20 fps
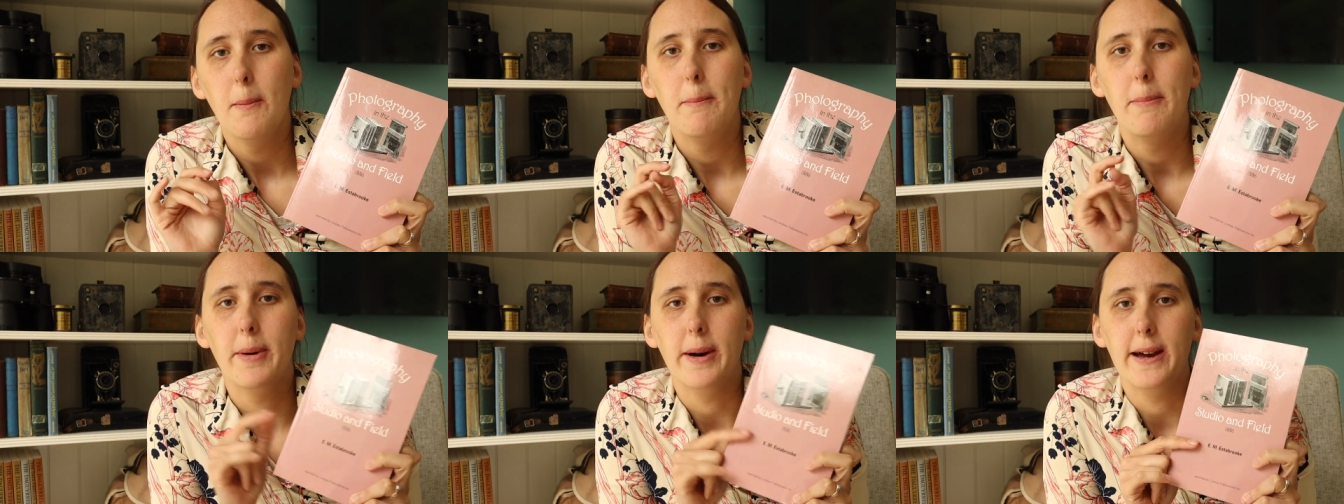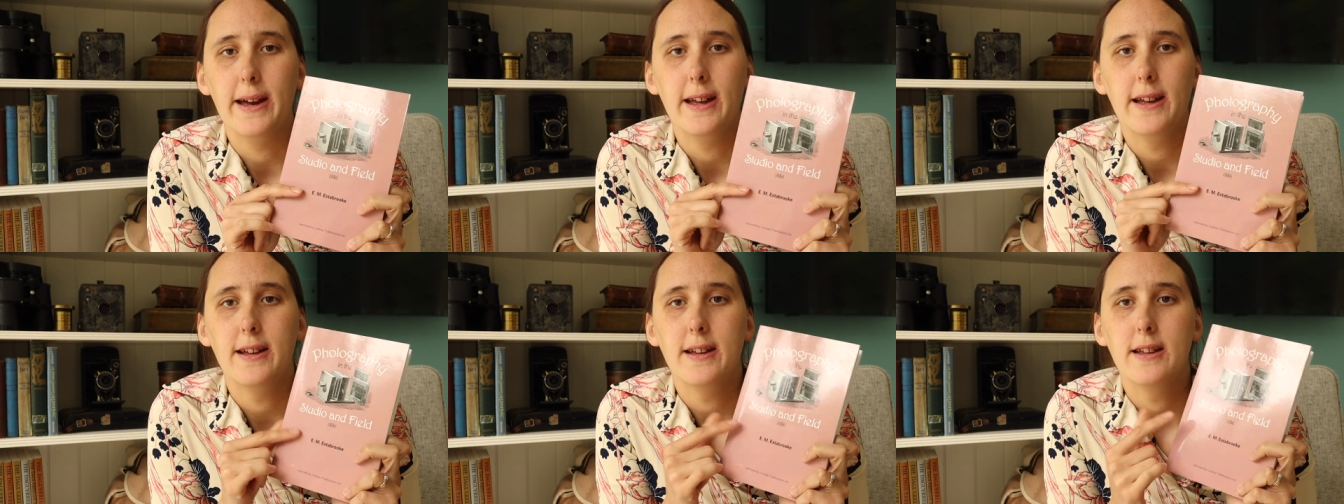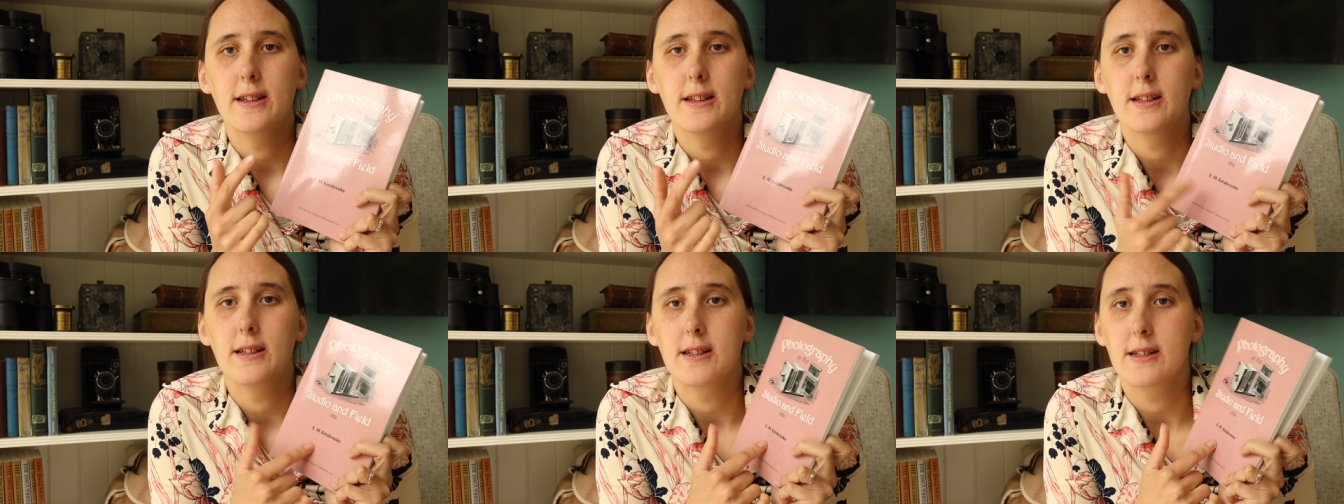but
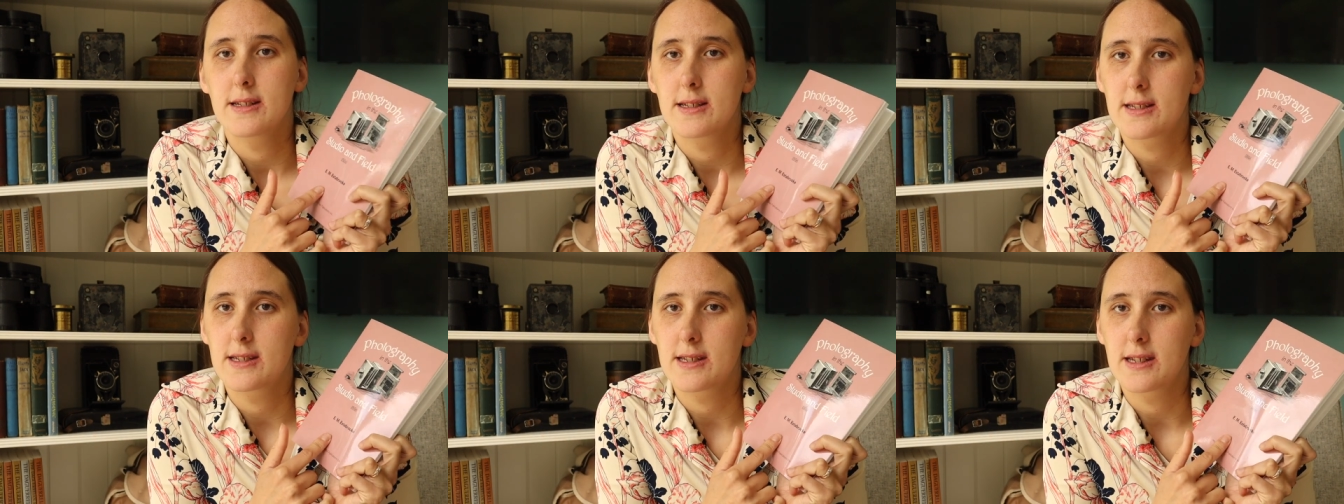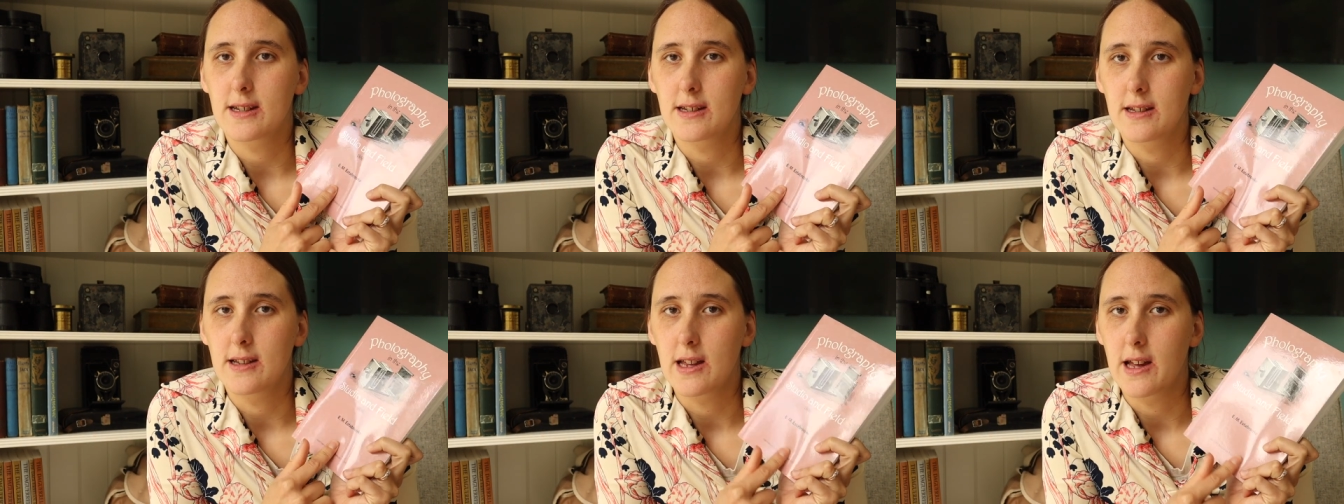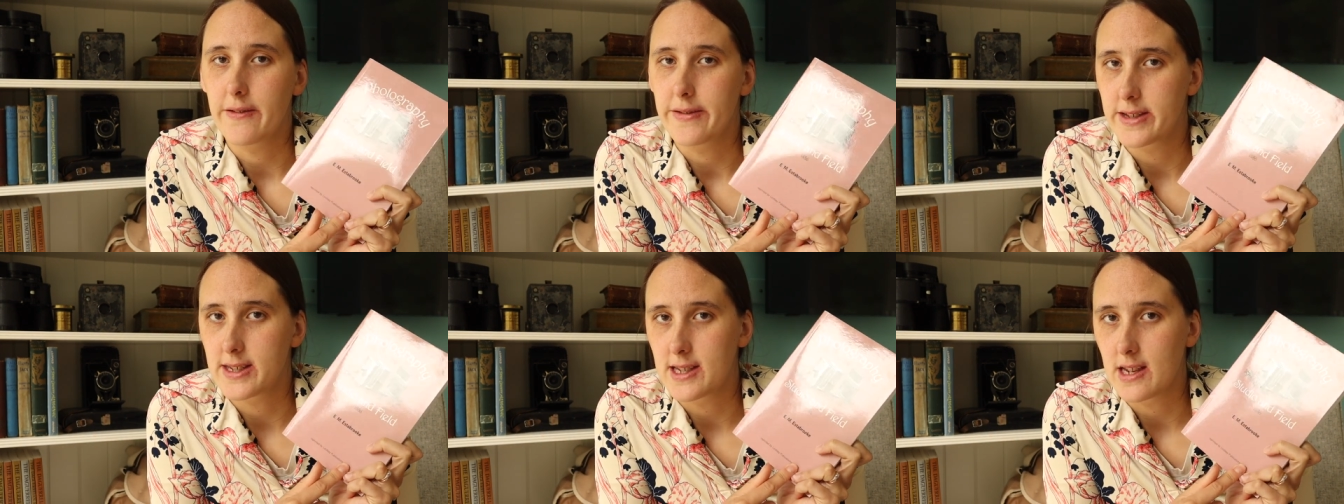still a
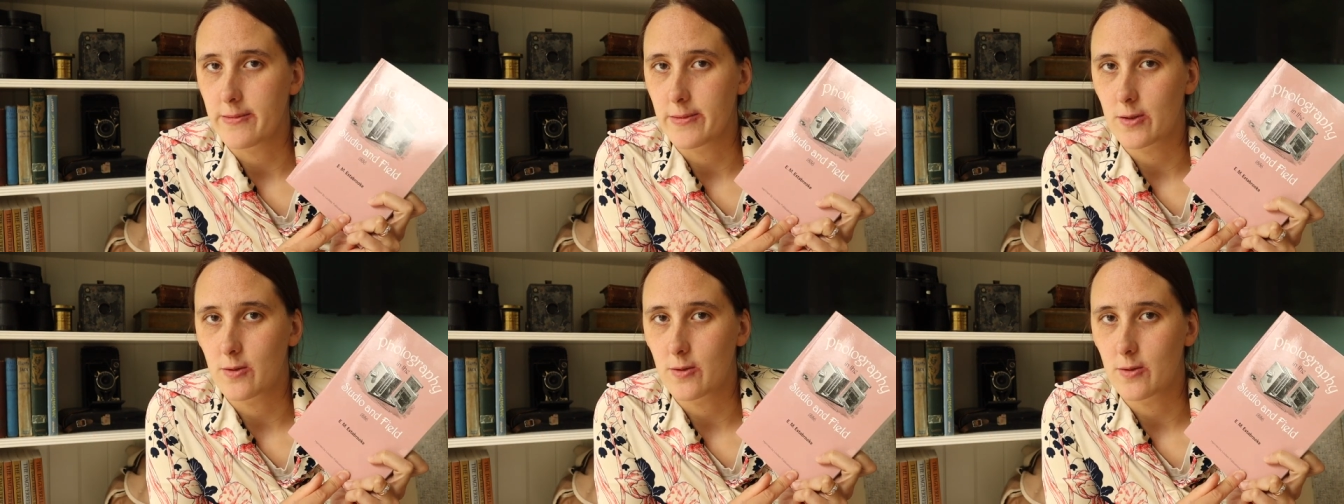lot of the same